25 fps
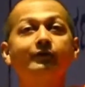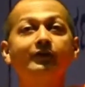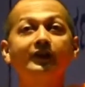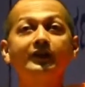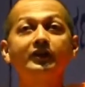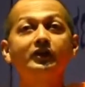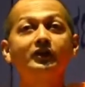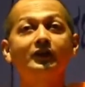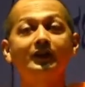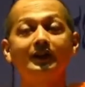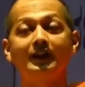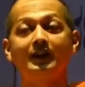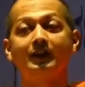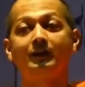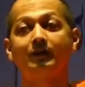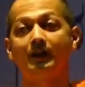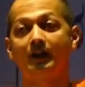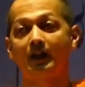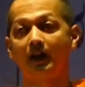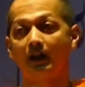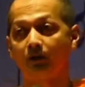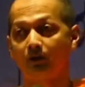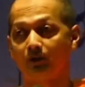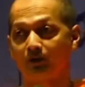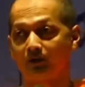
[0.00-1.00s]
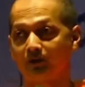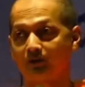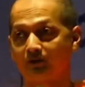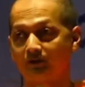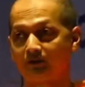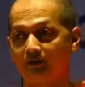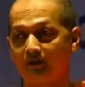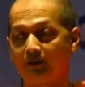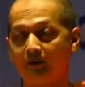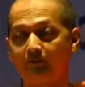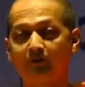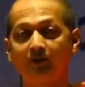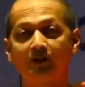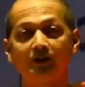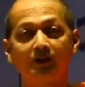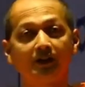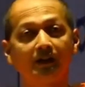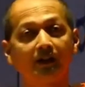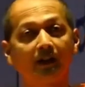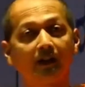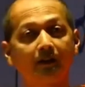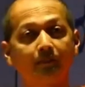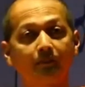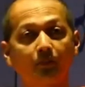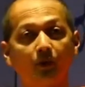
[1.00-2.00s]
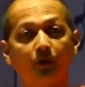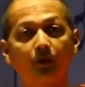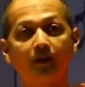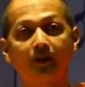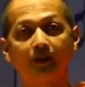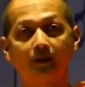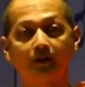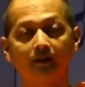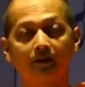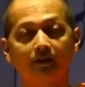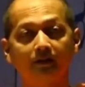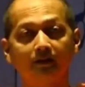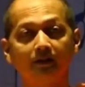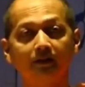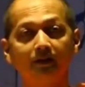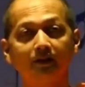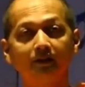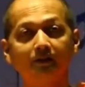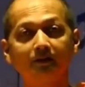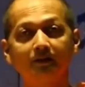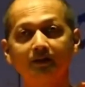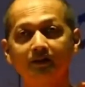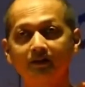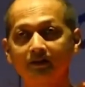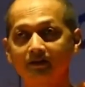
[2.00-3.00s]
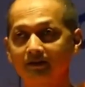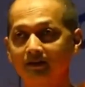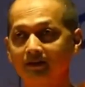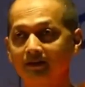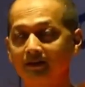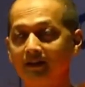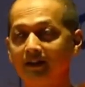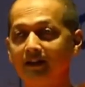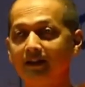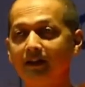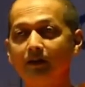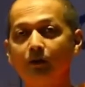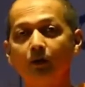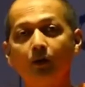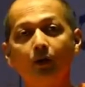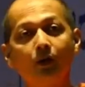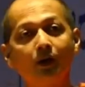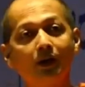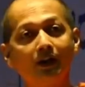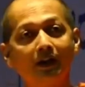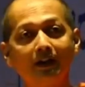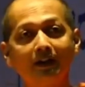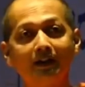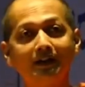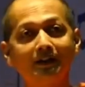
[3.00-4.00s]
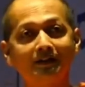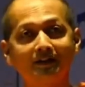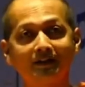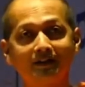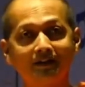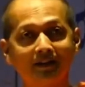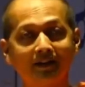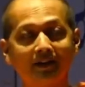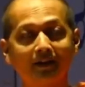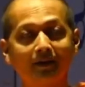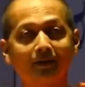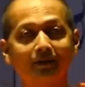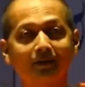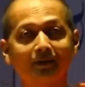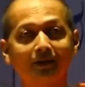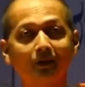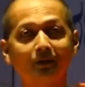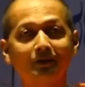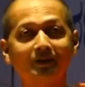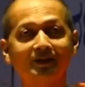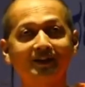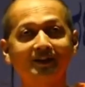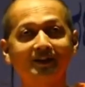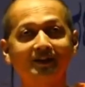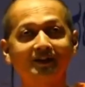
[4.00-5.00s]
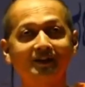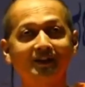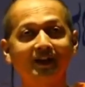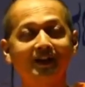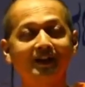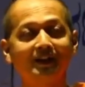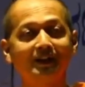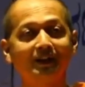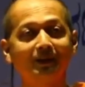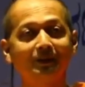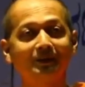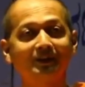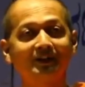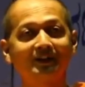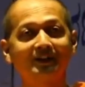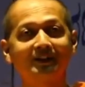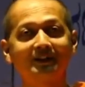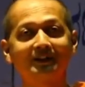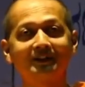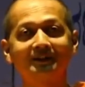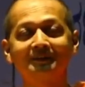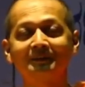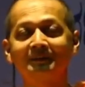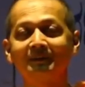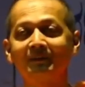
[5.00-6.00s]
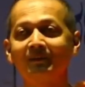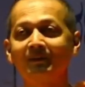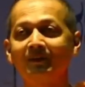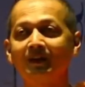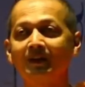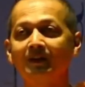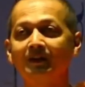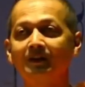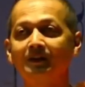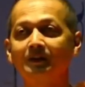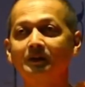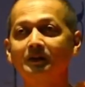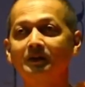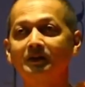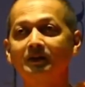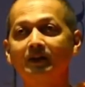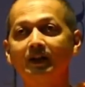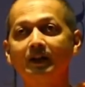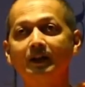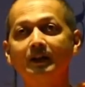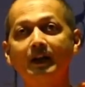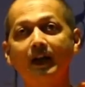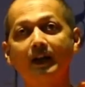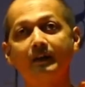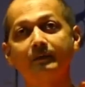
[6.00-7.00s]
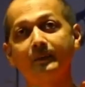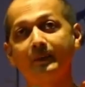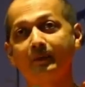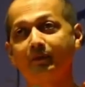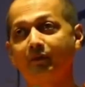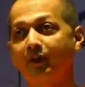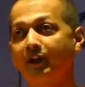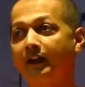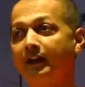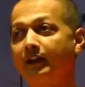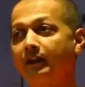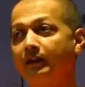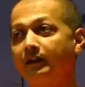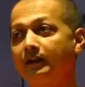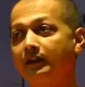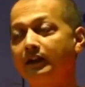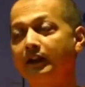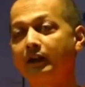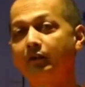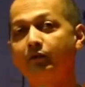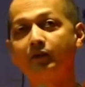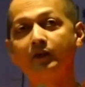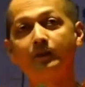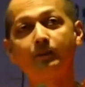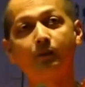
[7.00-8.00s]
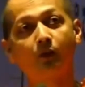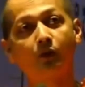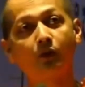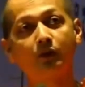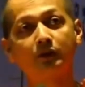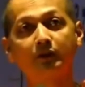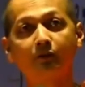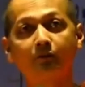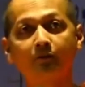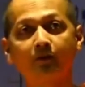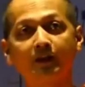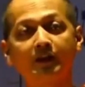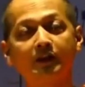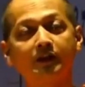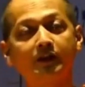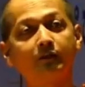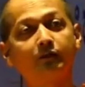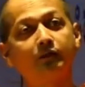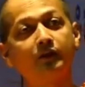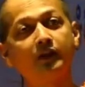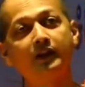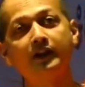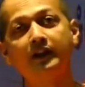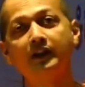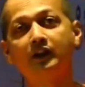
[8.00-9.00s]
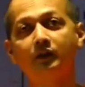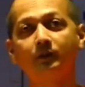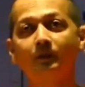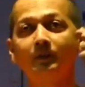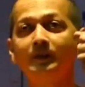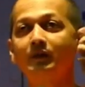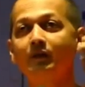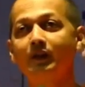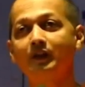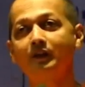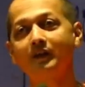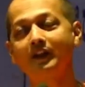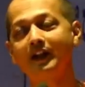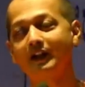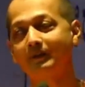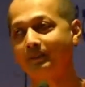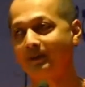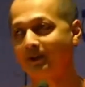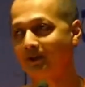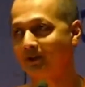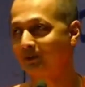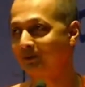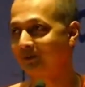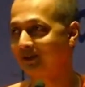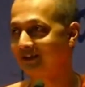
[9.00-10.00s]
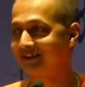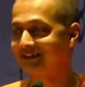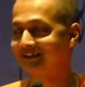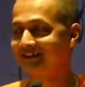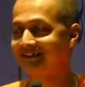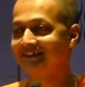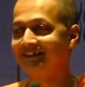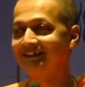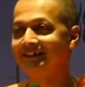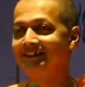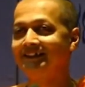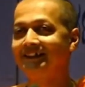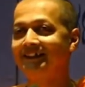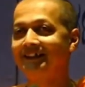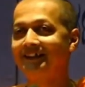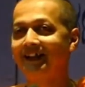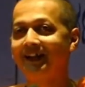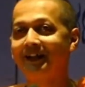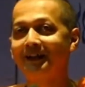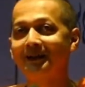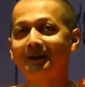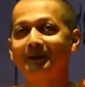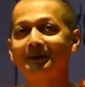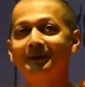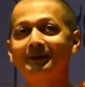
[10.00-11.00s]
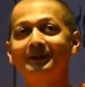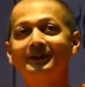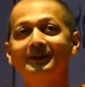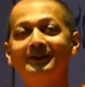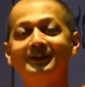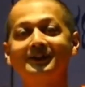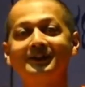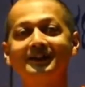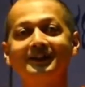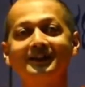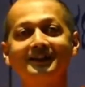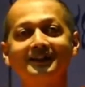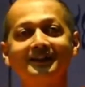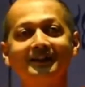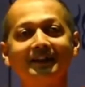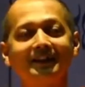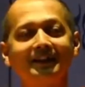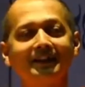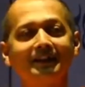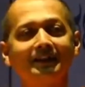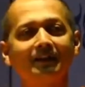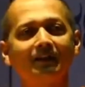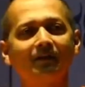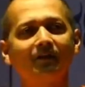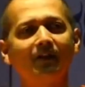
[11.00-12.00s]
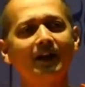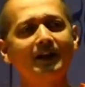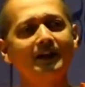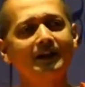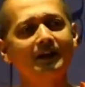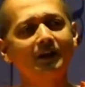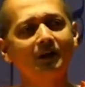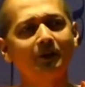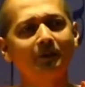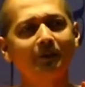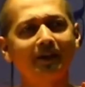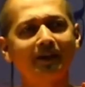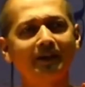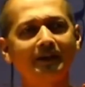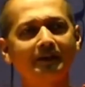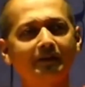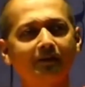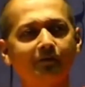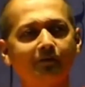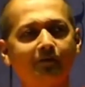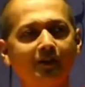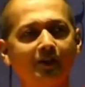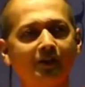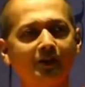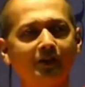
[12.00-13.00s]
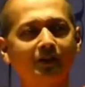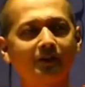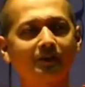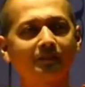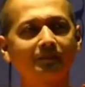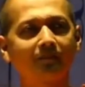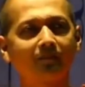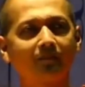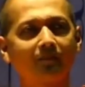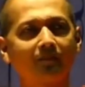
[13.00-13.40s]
fridge in our house. Refrigerator, I broke it. This lady, old lady, says, counselor, child counselor. She was saying, I am afraid if he broke the fridge, if he hits me, what will happen to me? Now, she is saying, why did you break the fridge?